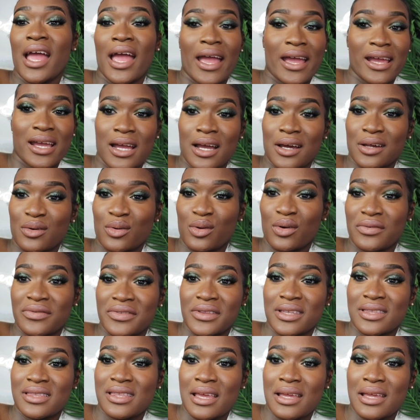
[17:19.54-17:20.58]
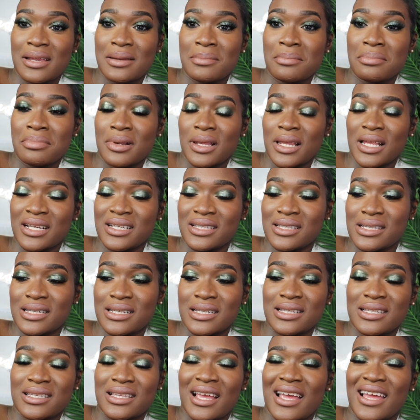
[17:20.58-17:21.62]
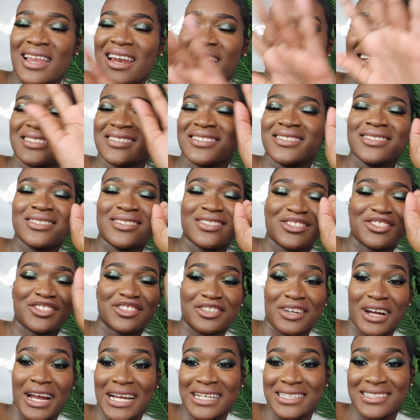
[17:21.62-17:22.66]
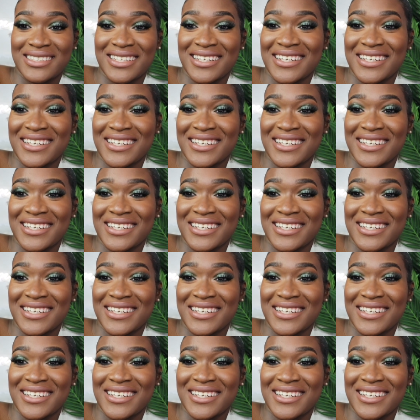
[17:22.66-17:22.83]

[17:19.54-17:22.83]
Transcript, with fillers: and cut off the thin places and I just dragged